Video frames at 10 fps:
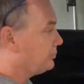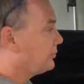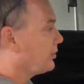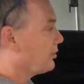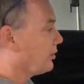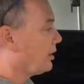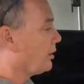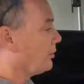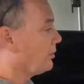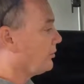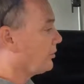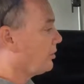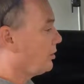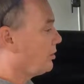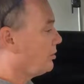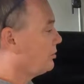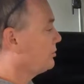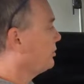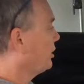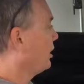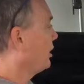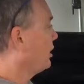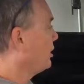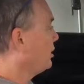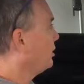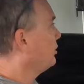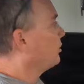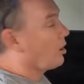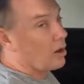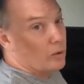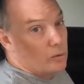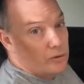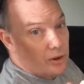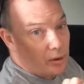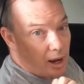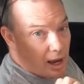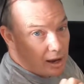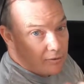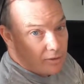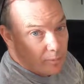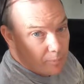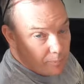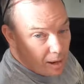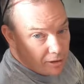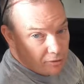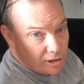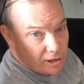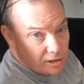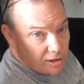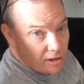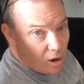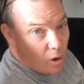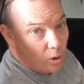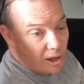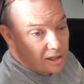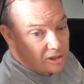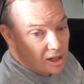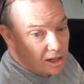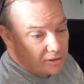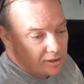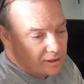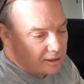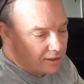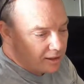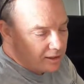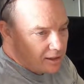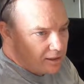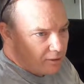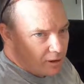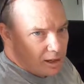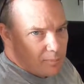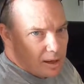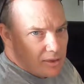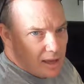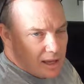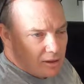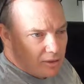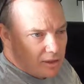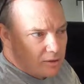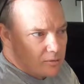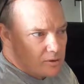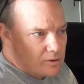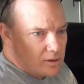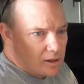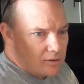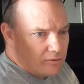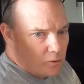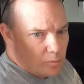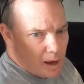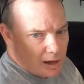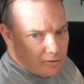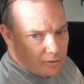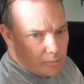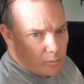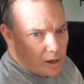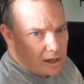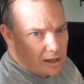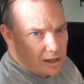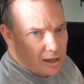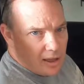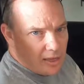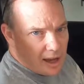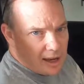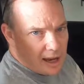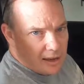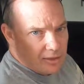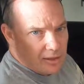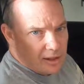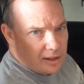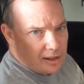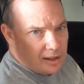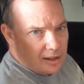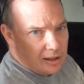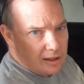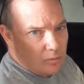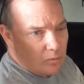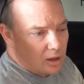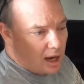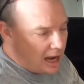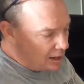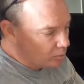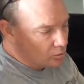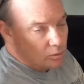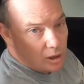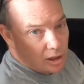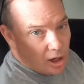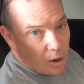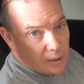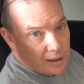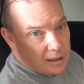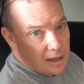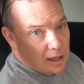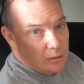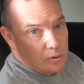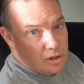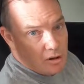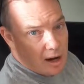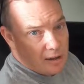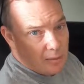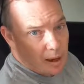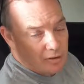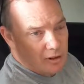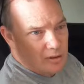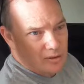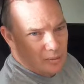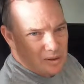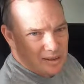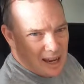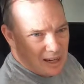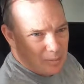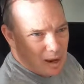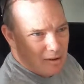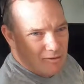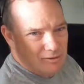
So now it is on, and I also have the battery on a charger. Now they recommend that, and I think it was a fallback from when they had the cable going in and it would drain the battery because it would take about